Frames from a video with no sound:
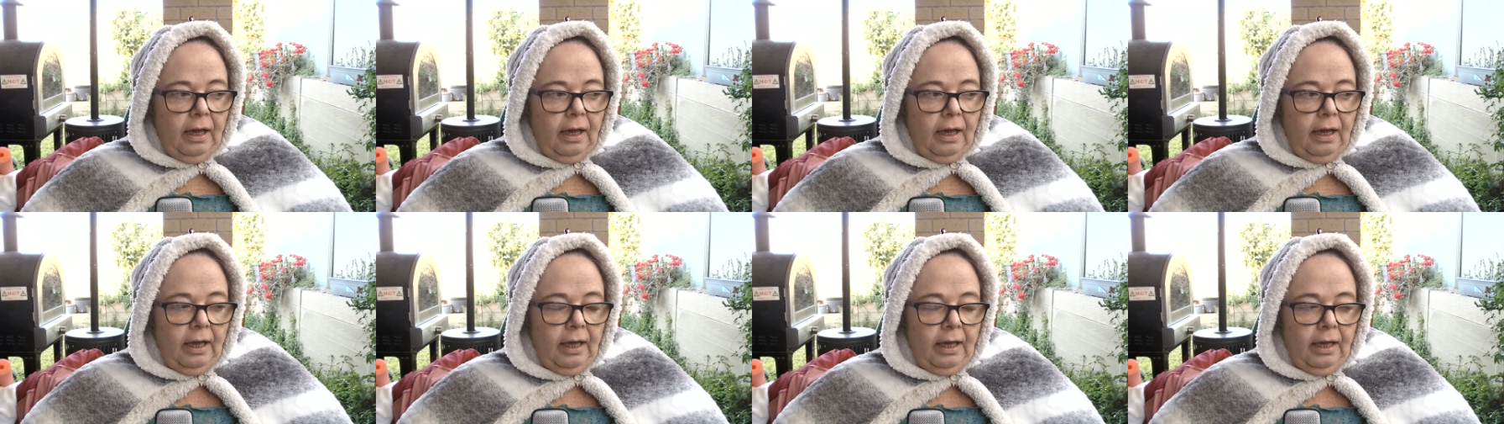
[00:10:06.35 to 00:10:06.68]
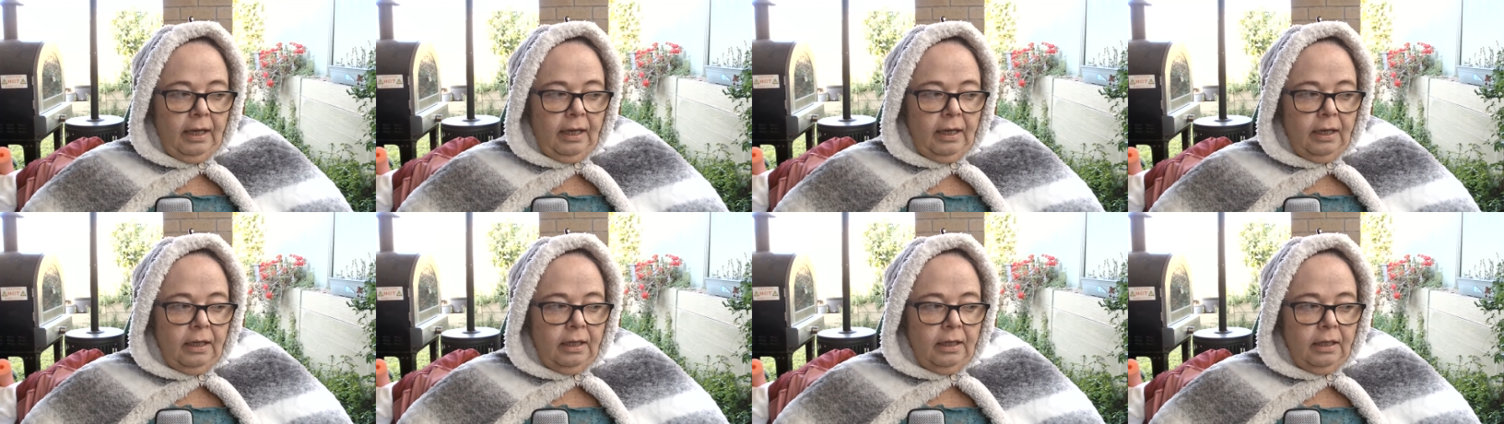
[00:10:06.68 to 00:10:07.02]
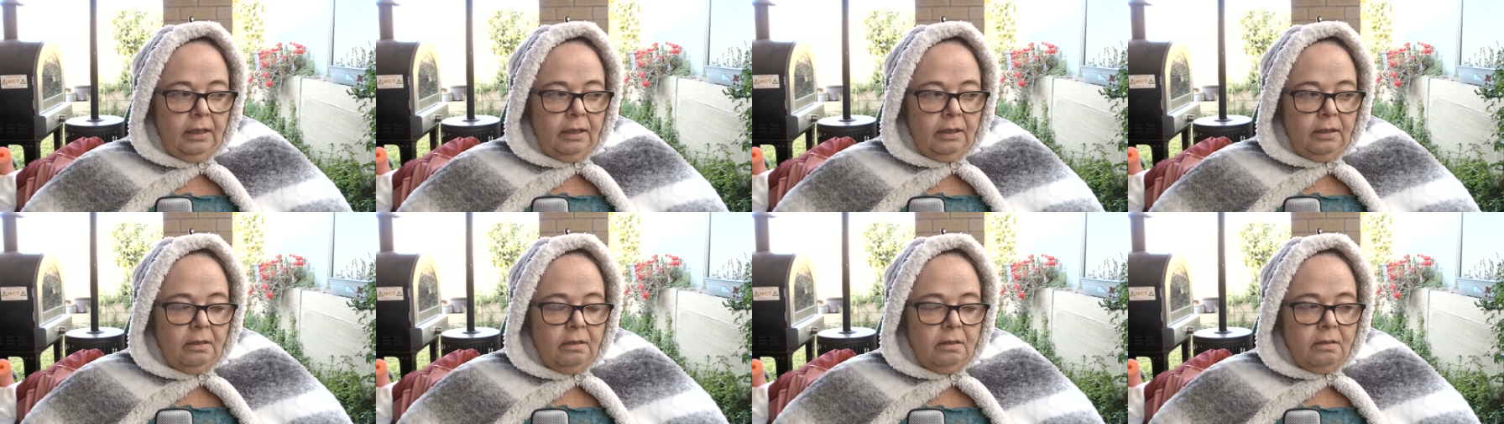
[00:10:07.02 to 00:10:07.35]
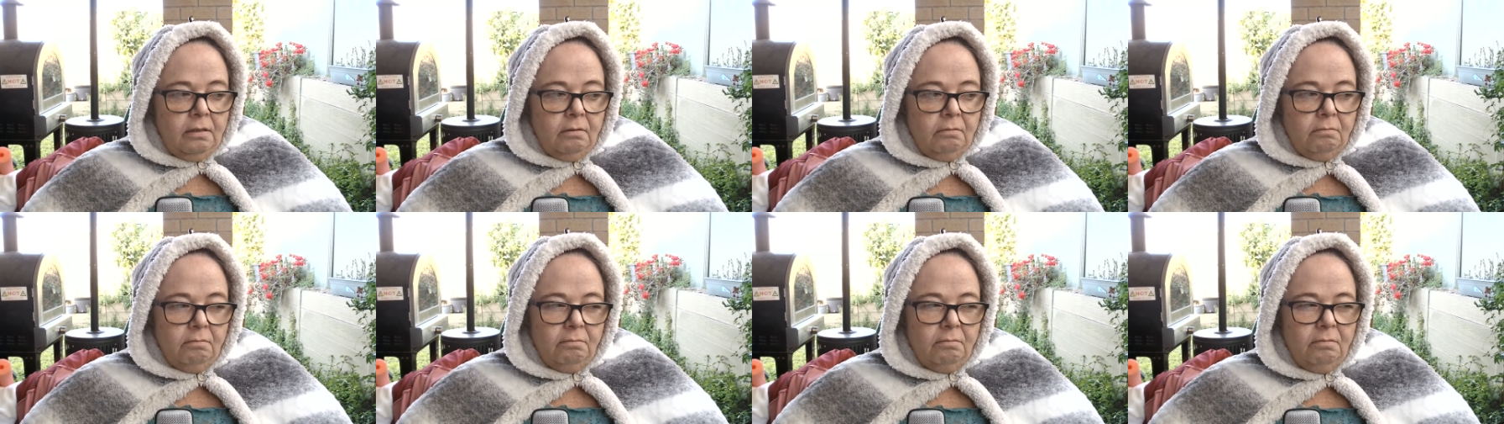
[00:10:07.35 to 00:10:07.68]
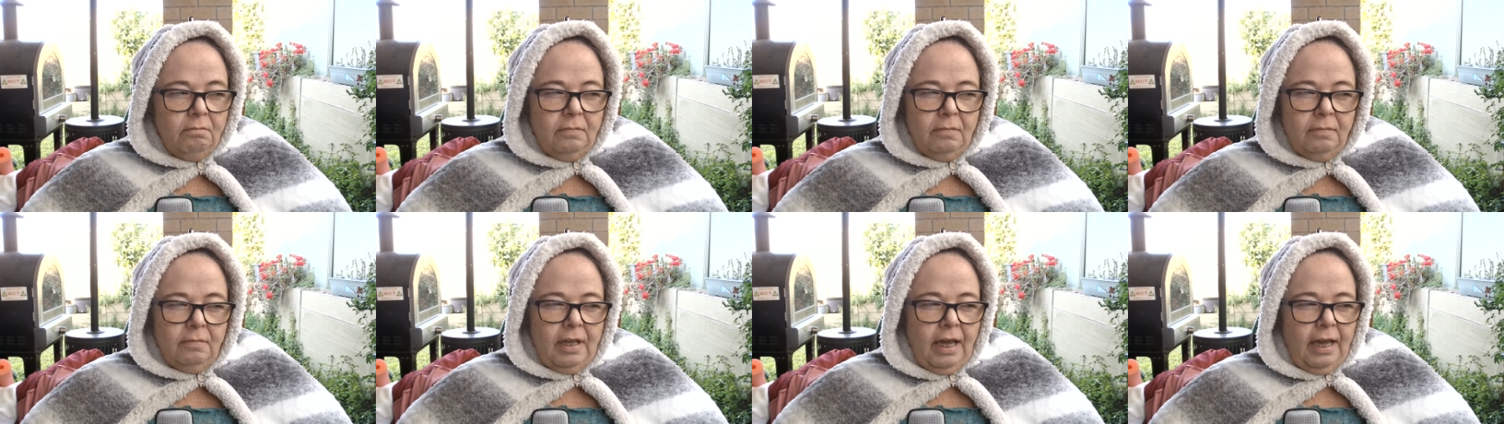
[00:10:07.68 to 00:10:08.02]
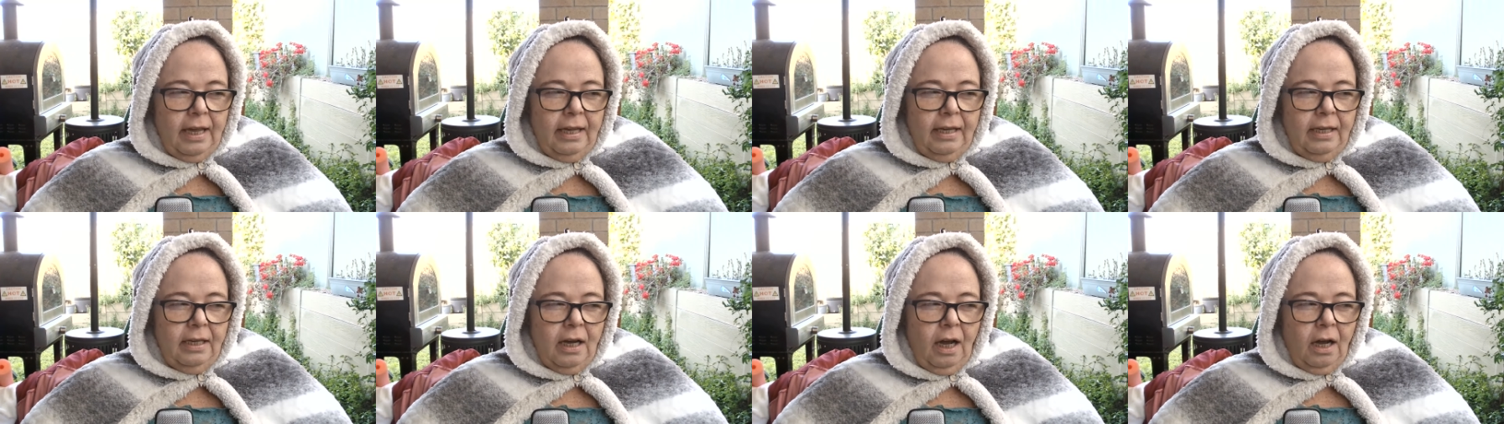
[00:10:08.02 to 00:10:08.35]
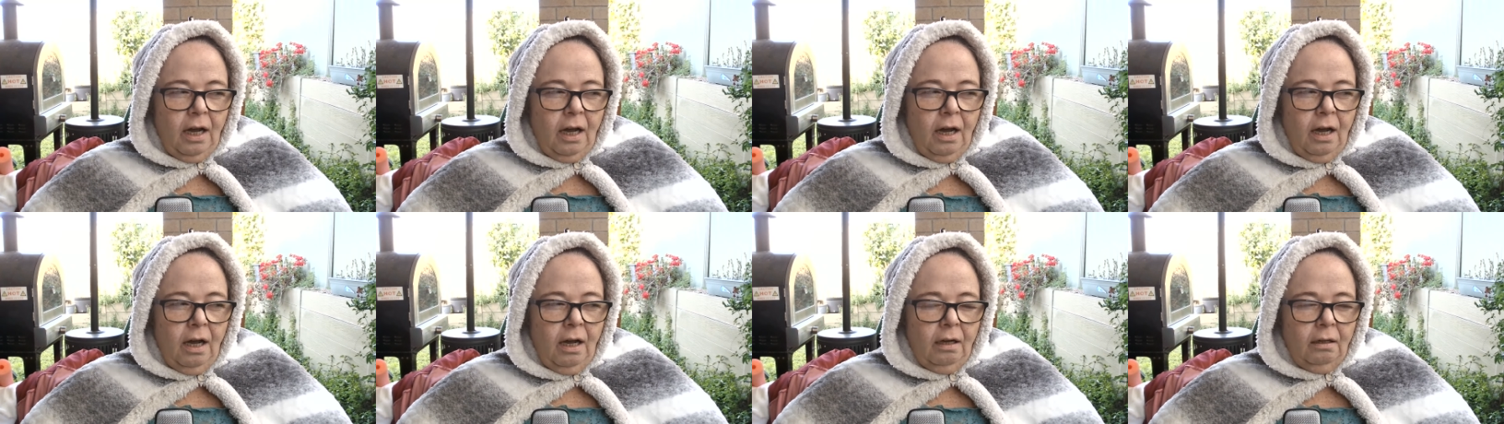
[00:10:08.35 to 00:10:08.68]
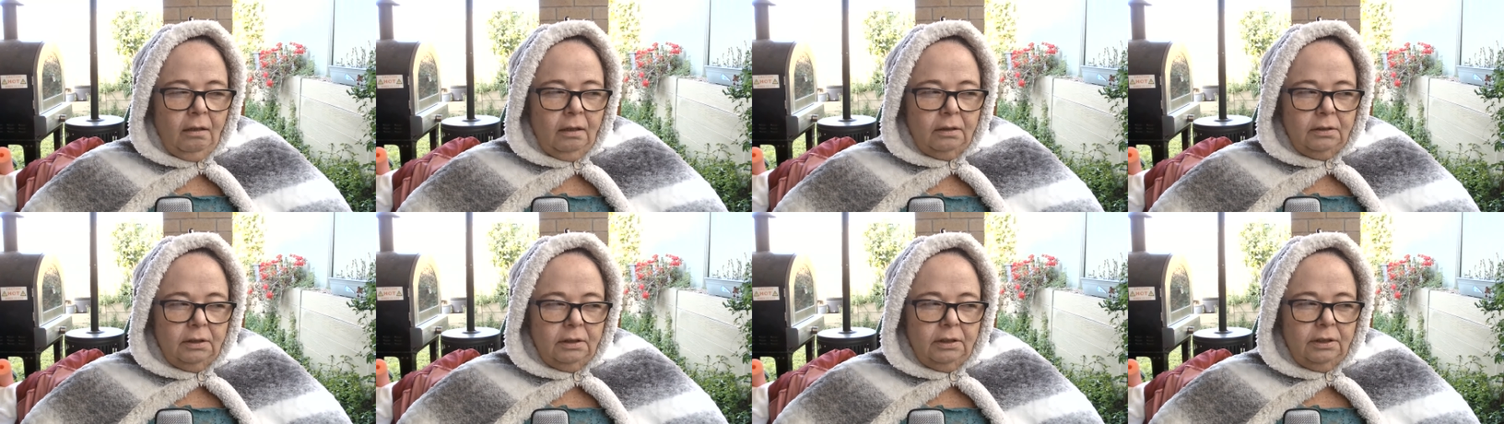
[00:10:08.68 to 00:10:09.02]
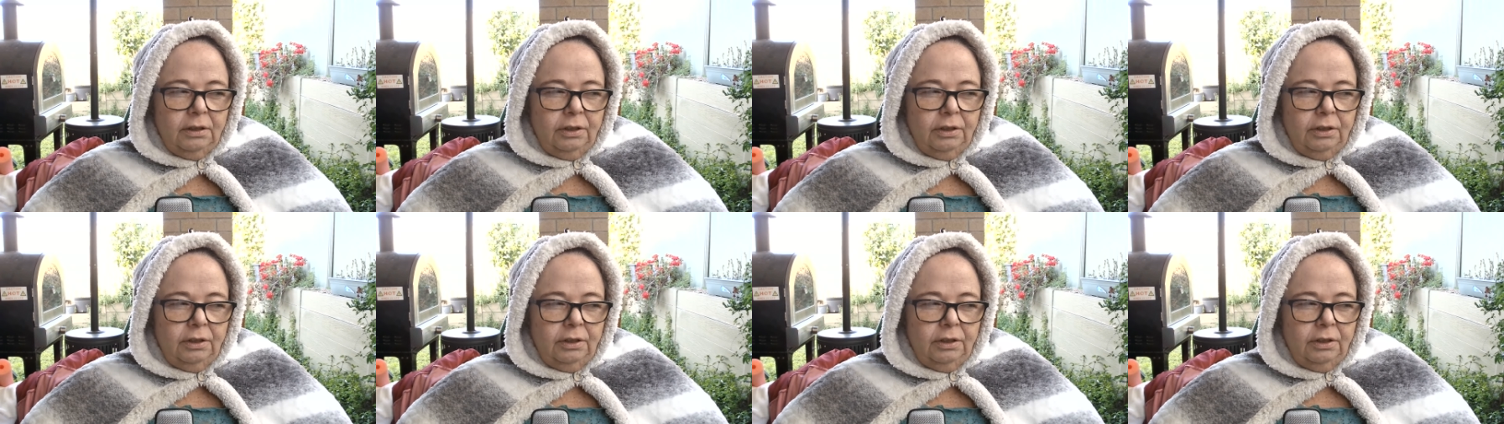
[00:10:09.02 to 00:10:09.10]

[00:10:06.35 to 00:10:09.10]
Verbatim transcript: and they are